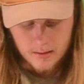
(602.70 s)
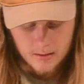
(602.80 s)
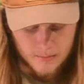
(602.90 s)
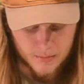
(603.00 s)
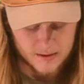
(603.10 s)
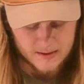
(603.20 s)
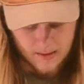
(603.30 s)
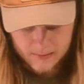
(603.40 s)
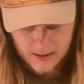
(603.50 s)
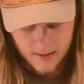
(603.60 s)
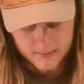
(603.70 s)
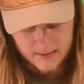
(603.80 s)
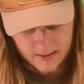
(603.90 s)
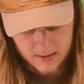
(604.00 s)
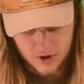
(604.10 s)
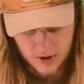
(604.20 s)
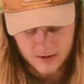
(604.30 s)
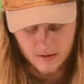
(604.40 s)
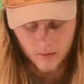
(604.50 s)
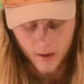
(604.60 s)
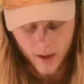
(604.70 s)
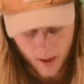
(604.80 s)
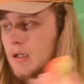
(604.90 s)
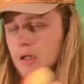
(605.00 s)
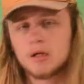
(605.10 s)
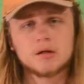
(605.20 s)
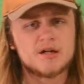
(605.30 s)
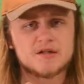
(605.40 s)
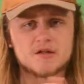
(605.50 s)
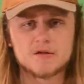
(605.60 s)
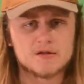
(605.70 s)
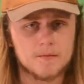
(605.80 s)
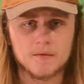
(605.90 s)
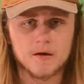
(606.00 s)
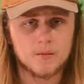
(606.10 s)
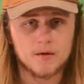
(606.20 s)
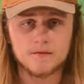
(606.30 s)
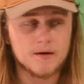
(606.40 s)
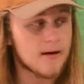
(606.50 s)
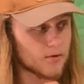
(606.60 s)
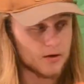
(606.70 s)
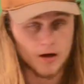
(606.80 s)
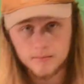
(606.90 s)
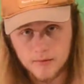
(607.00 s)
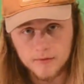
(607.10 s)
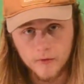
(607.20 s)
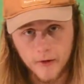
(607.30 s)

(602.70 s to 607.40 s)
But sometimes that's just the way. Let's do something we've never done before.